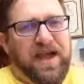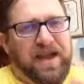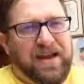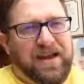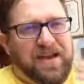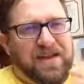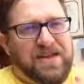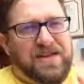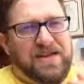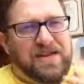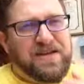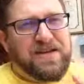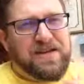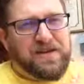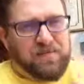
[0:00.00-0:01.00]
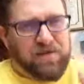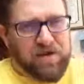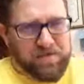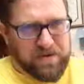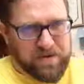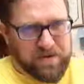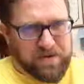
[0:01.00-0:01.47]
and listen to these
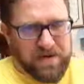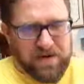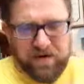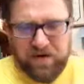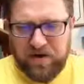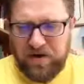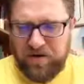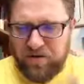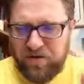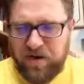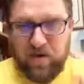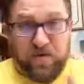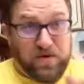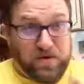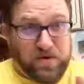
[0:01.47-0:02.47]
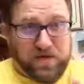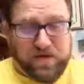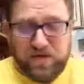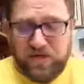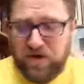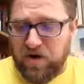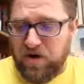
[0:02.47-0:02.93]
promises. Here, here we go. We're just going
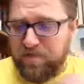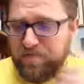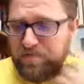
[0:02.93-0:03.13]
to start.